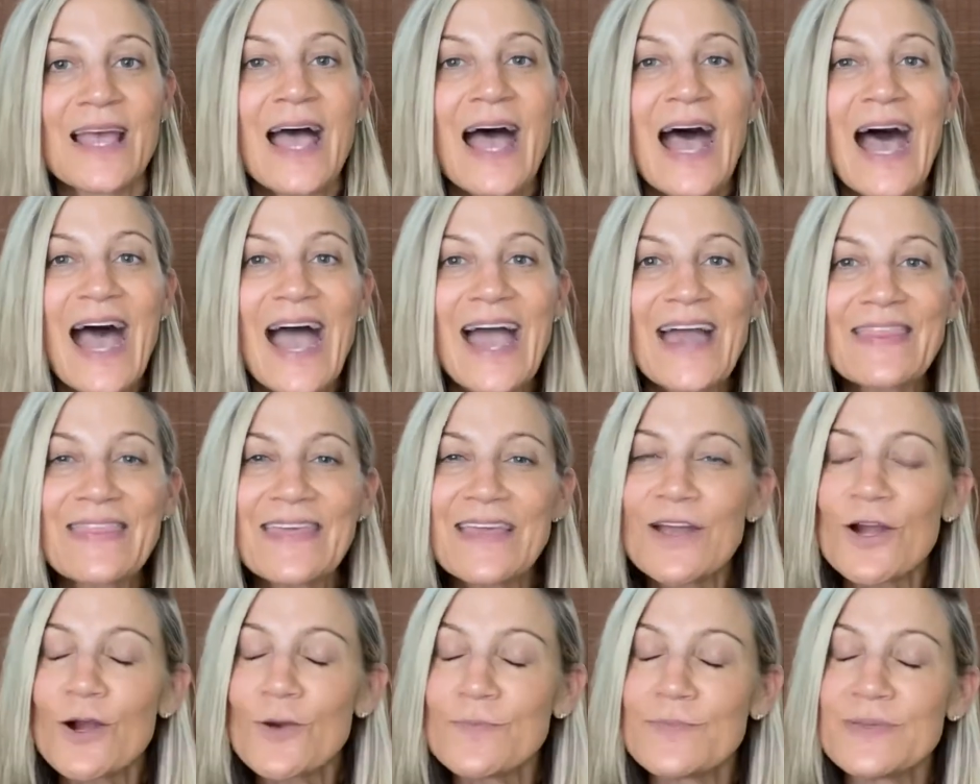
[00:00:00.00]
I think
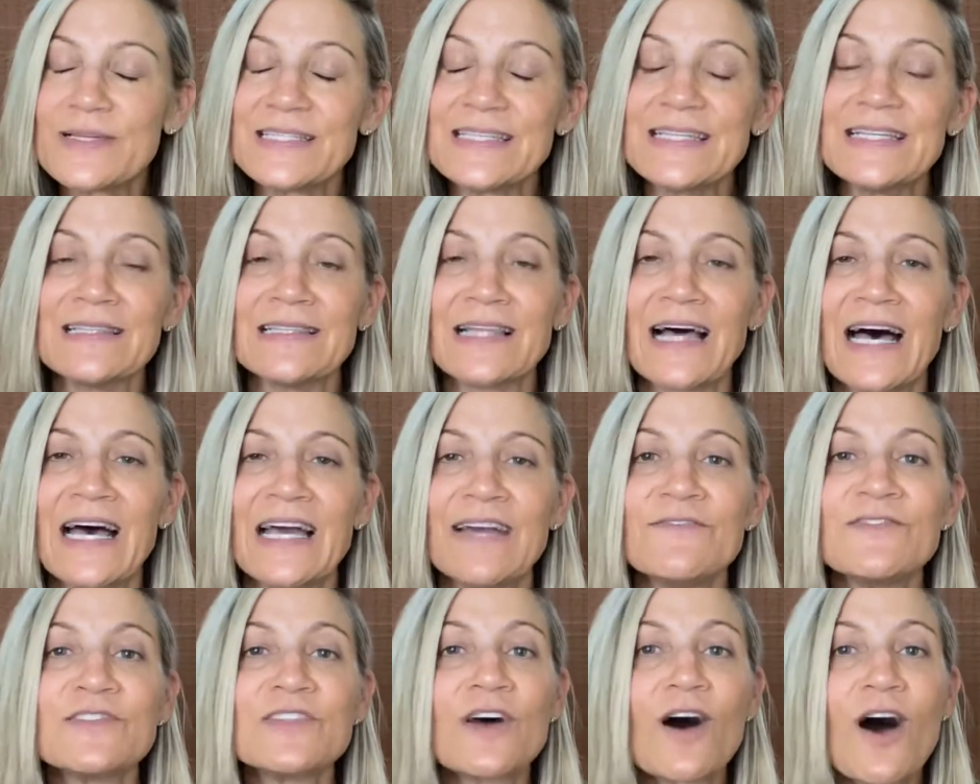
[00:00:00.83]
our busy
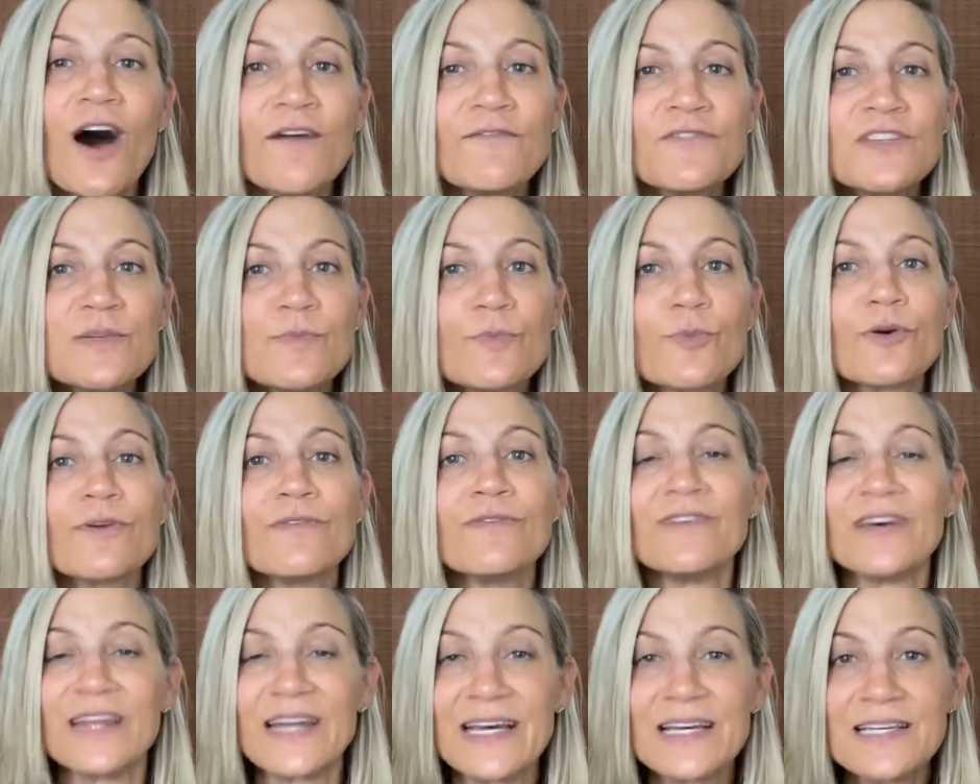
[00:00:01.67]
lives often
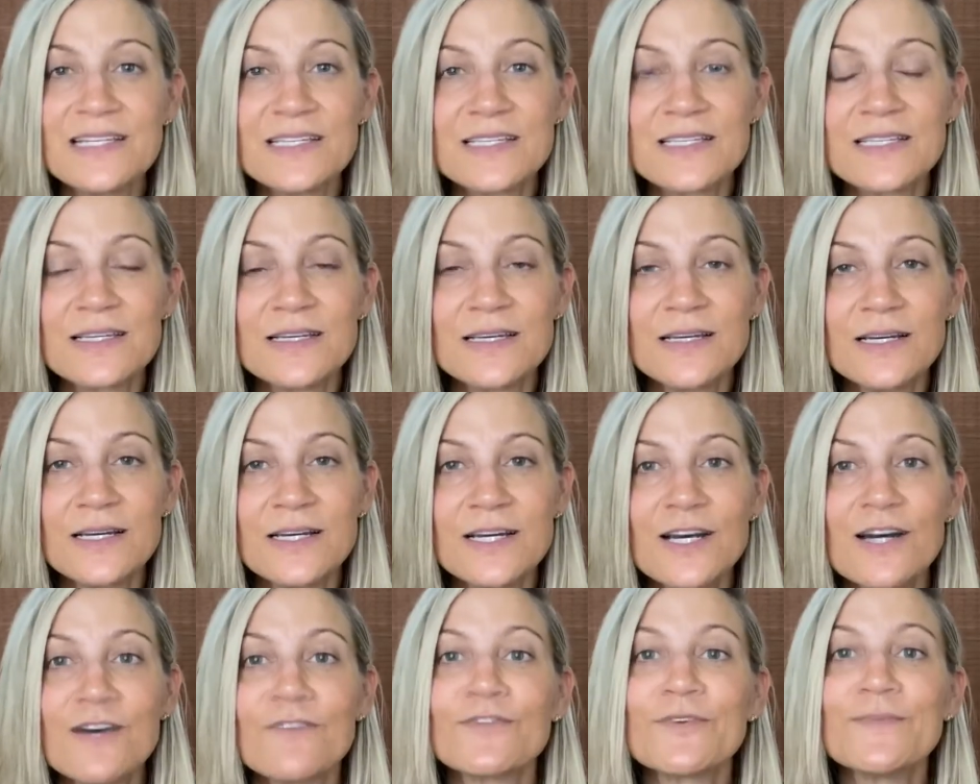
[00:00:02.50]
prevent us
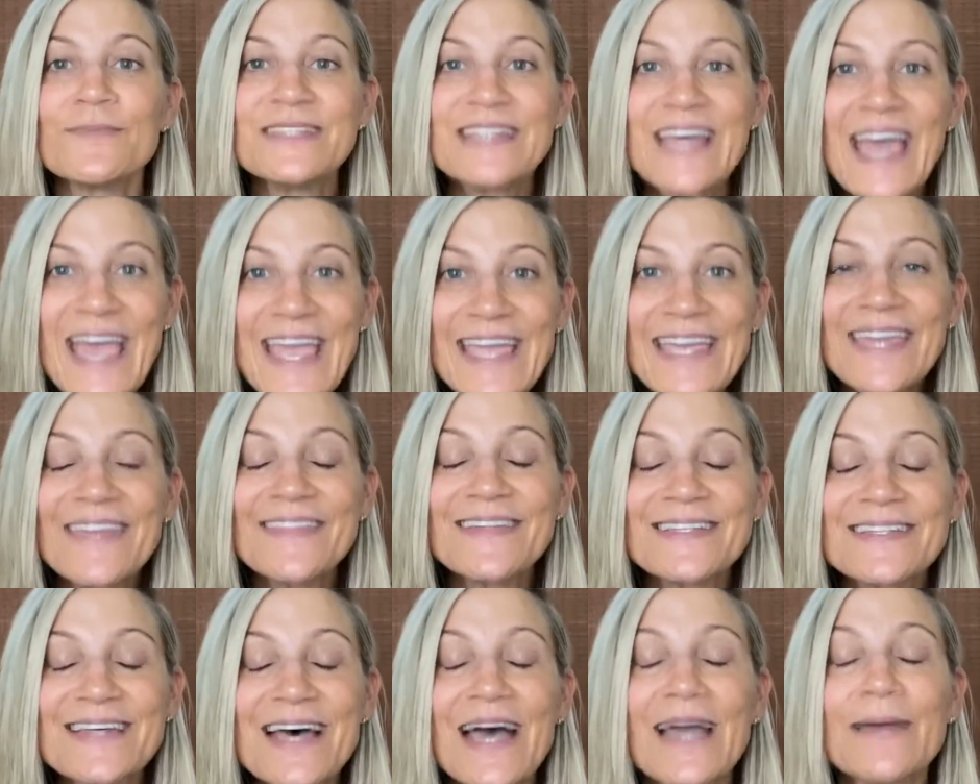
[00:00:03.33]
from taking the
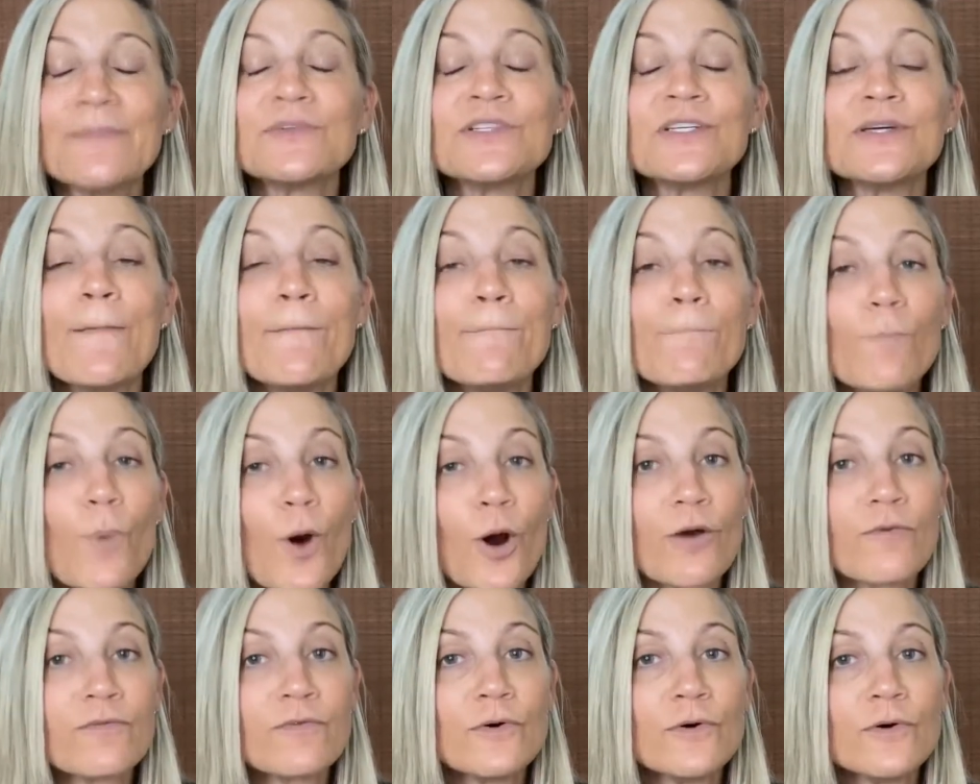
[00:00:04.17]
time to
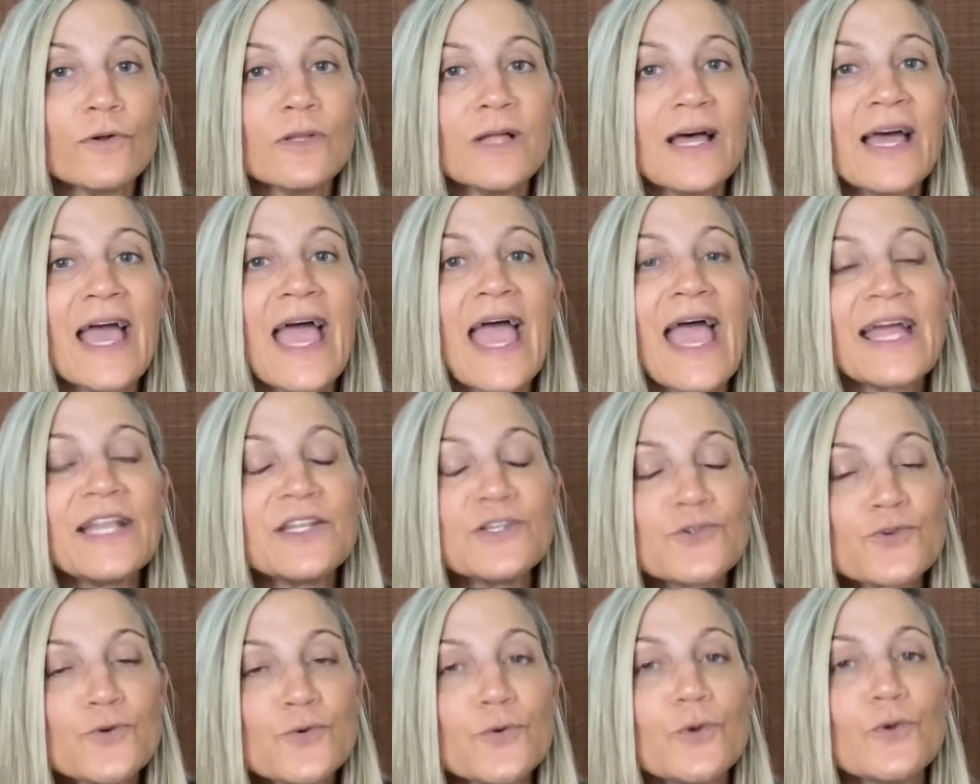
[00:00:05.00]
marvel and
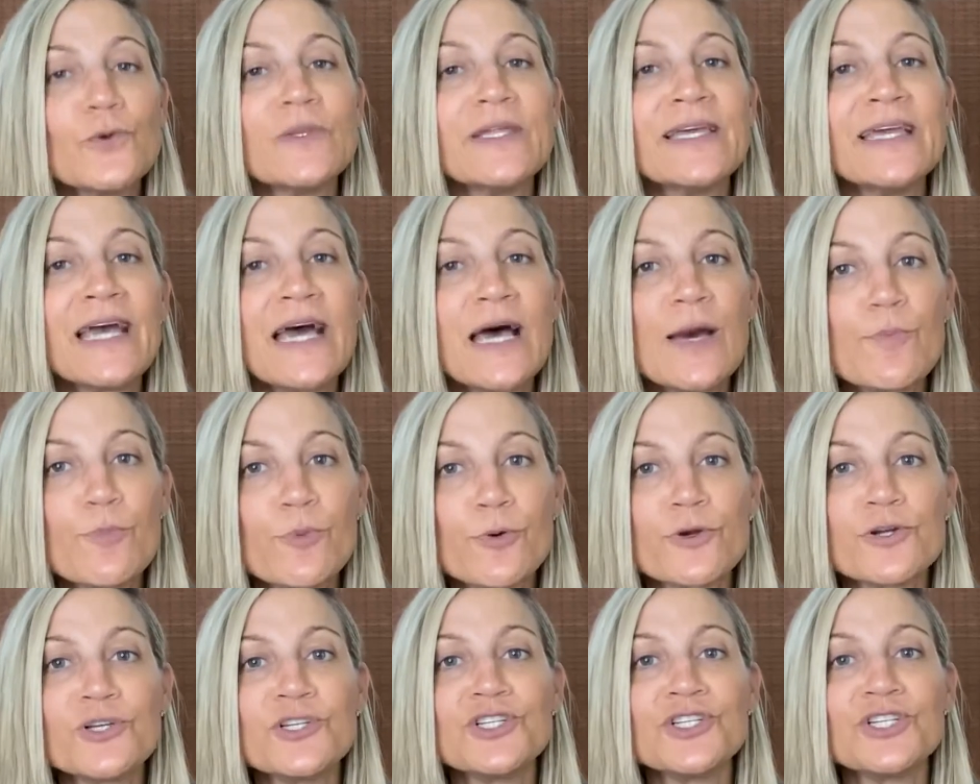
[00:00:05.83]
truly
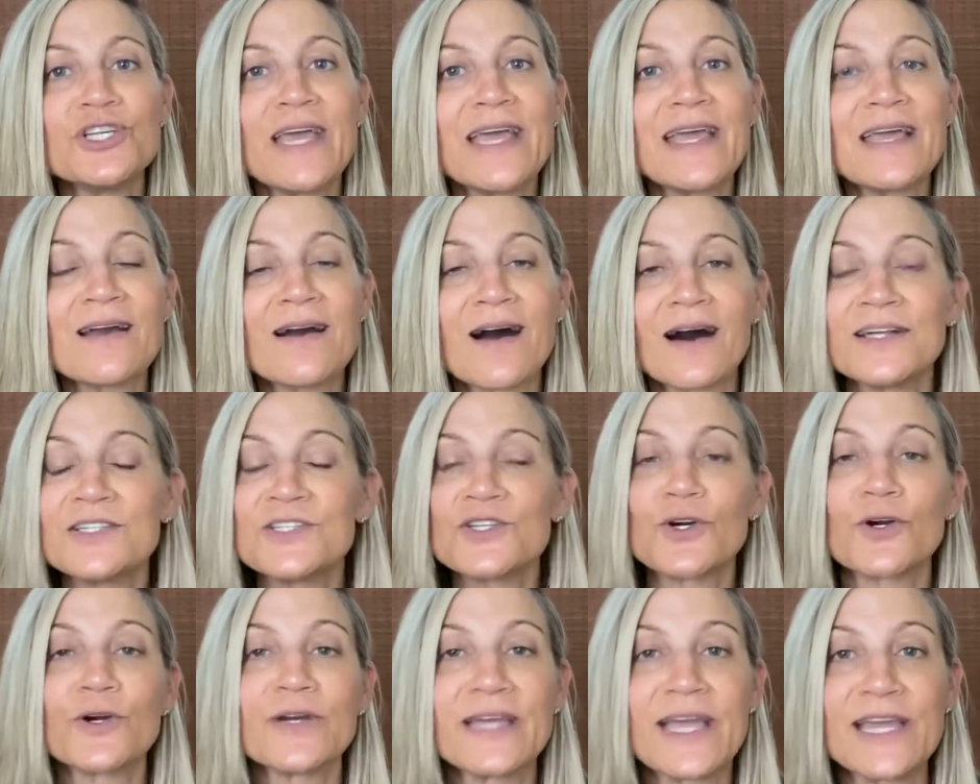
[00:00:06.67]
appreciate God's
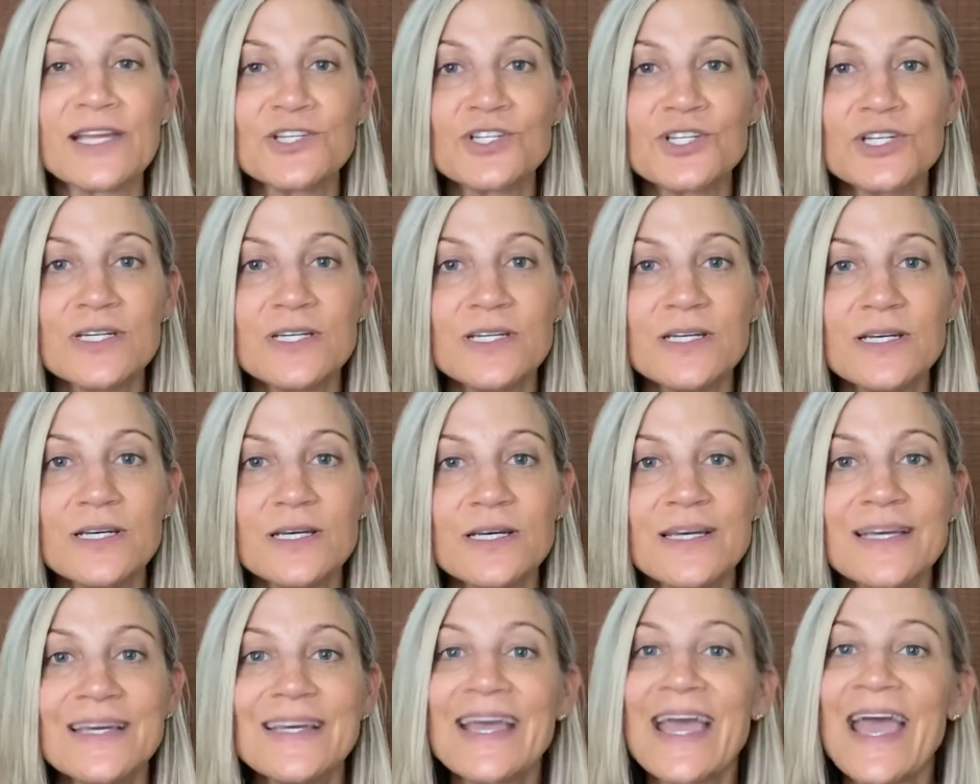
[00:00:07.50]
creation
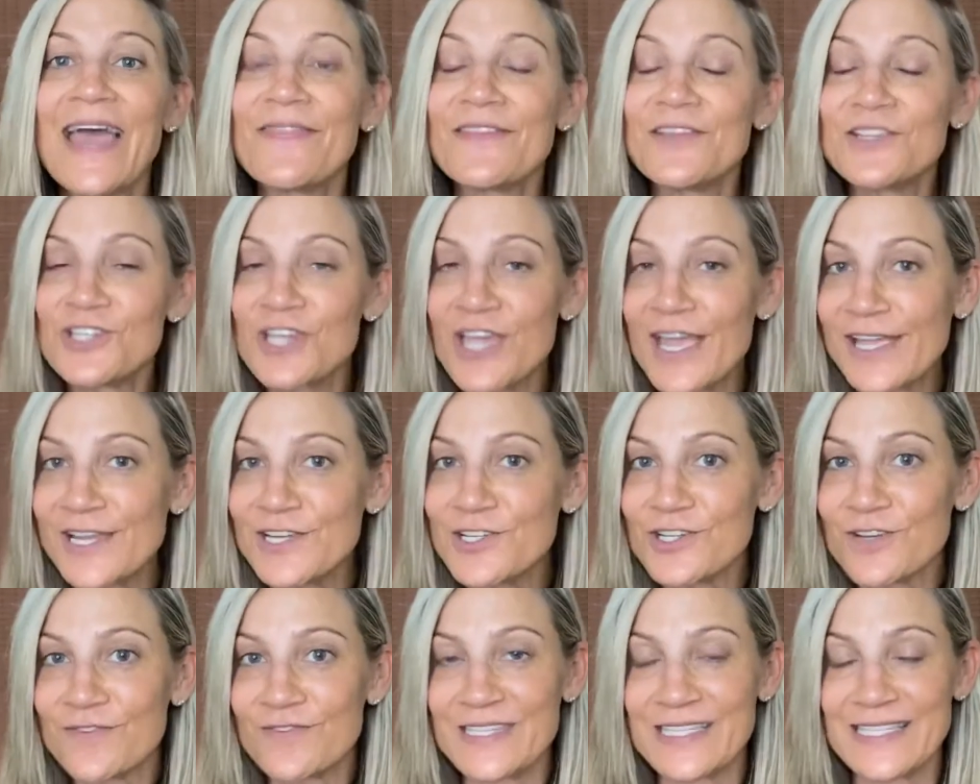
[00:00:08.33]
and the change
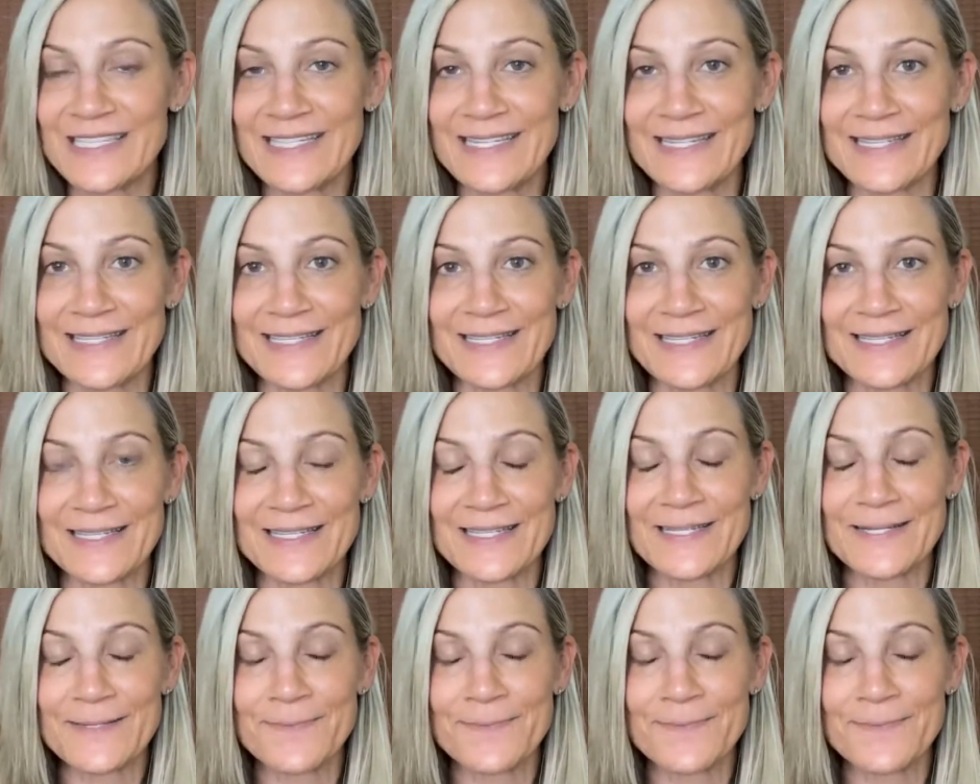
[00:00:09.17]
of the seasons.